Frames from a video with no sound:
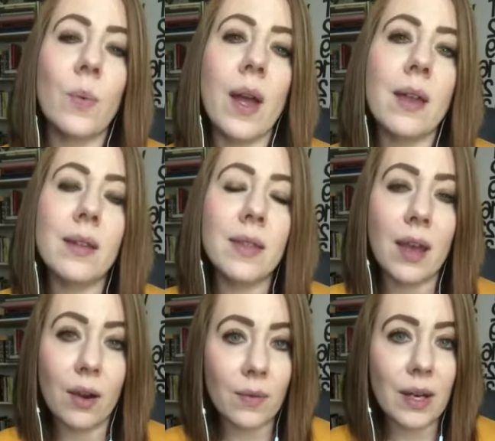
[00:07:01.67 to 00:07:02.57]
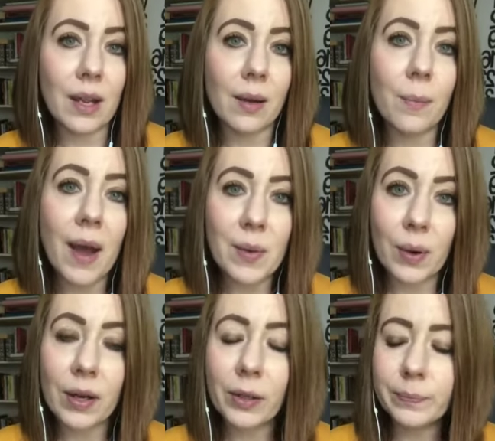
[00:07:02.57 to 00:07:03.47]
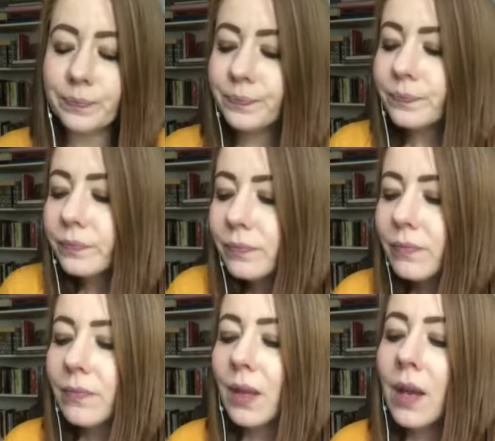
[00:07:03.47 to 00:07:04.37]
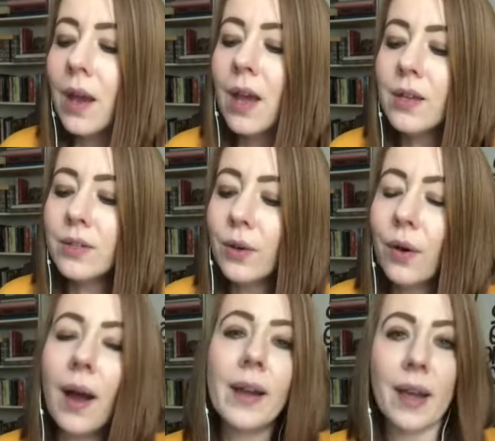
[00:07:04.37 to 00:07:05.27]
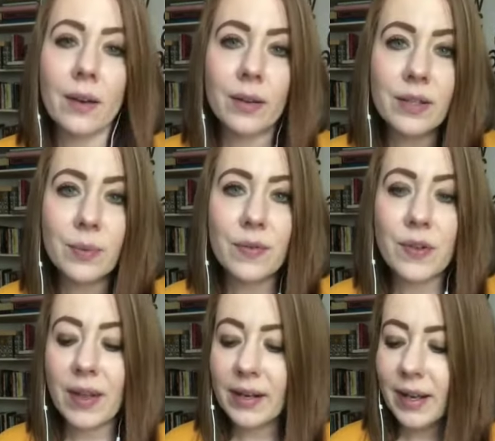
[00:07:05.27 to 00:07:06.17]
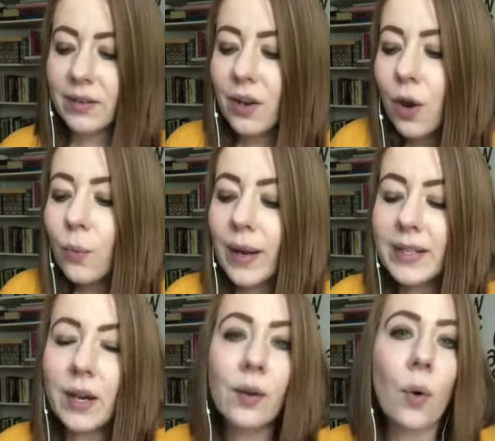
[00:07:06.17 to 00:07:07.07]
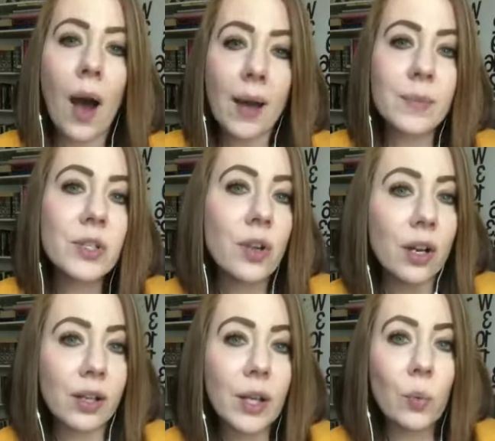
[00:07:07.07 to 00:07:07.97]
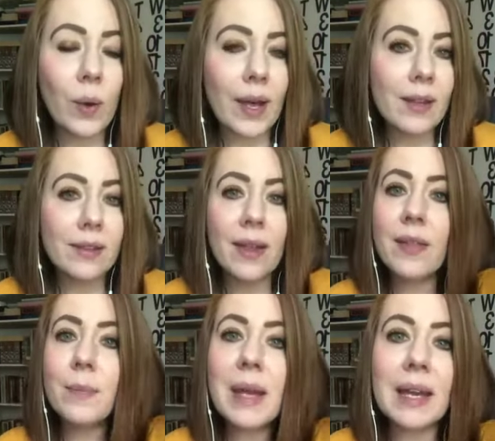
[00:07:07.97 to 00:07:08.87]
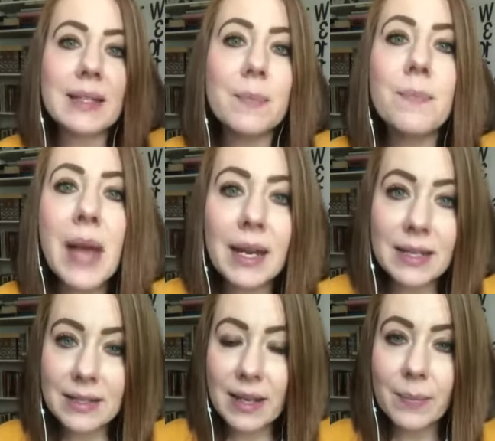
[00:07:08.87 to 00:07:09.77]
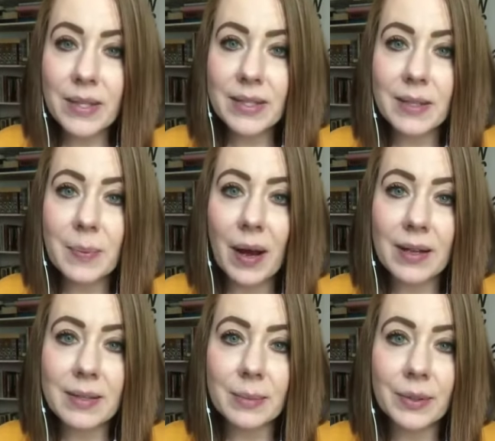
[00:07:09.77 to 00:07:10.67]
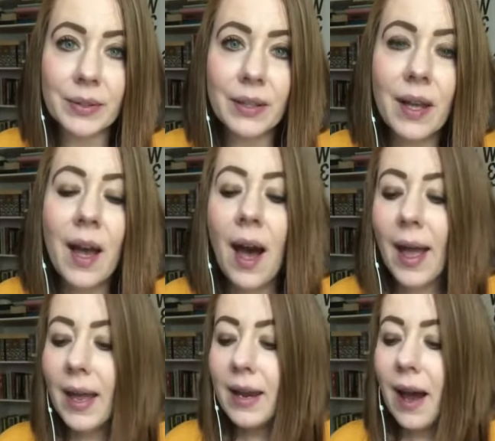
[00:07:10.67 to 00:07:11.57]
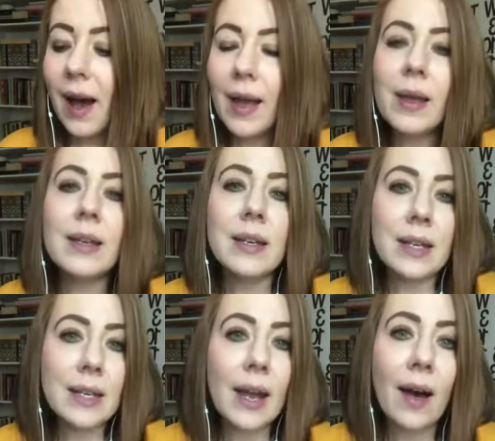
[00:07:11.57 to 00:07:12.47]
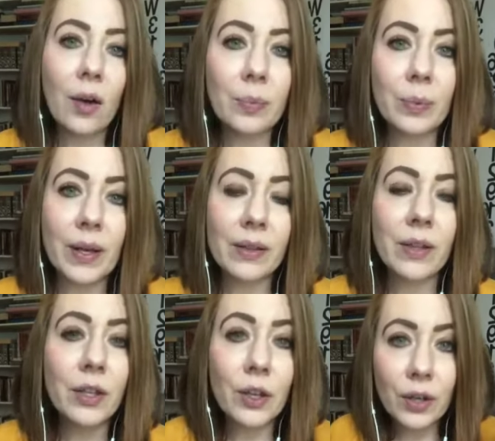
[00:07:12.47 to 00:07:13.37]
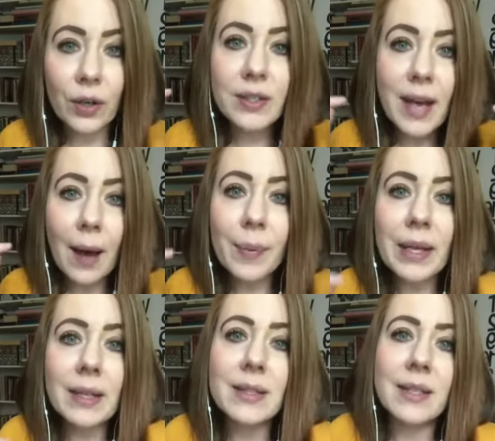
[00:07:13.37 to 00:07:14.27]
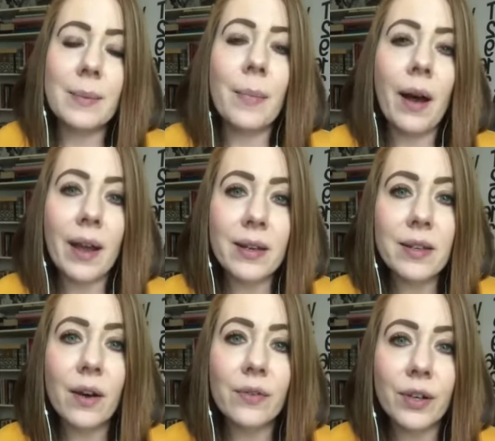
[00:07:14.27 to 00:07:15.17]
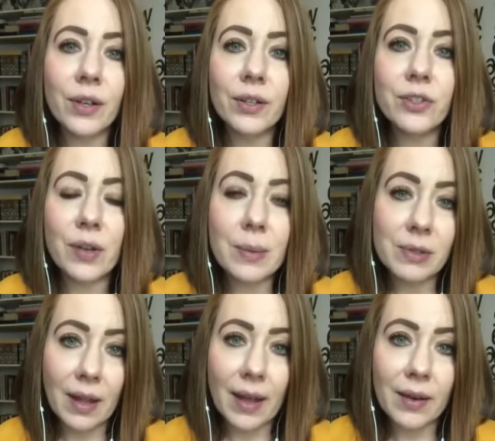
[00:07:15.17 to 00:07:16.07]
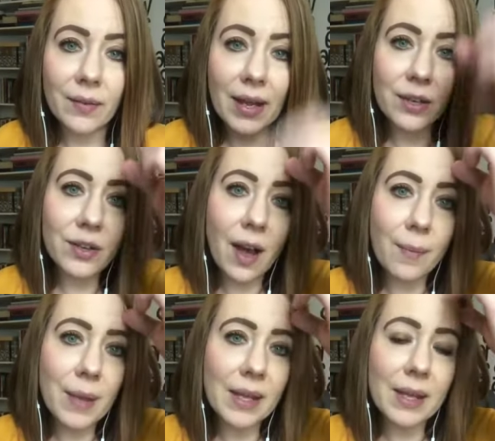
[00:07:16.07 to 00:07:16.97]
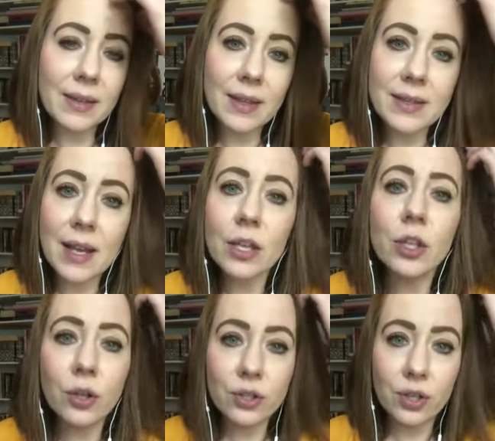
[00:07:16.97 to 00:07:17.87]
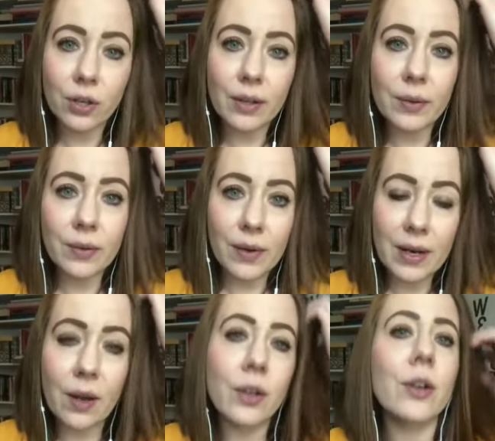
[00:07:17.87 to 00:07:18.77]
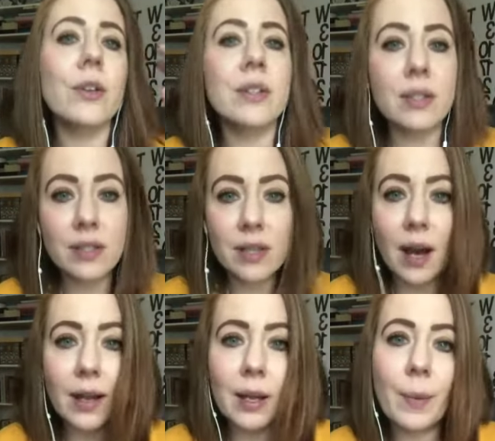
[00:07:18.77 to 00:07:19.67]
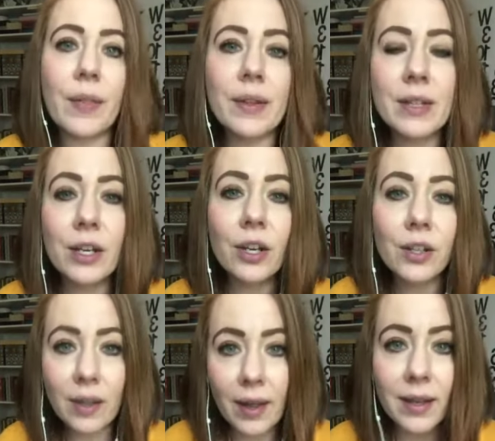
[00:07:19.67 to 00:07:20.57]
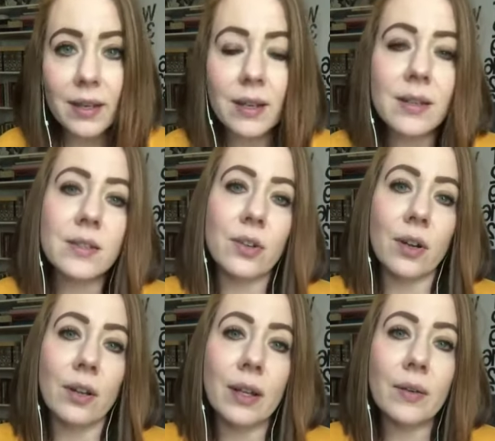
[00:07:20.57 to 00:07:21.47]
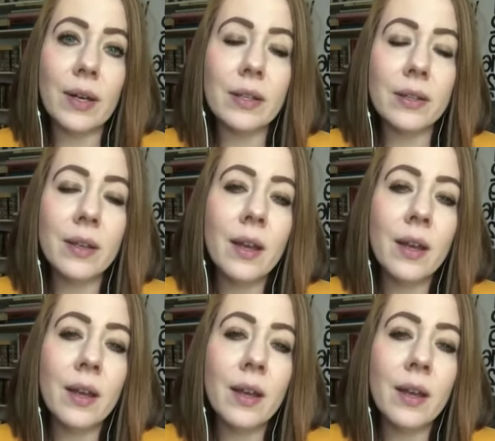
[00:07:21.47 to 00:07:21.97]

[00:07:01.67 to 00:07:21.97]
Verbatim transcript: when they are reading my work. So again, let's review that again. Write down, I'm struggling with, and then make as many statements as possible. And I need help with. You're tapping into the mind of your dream client, right? You're not making things that you're struggling with right now. You're talking about things that your client is struggling with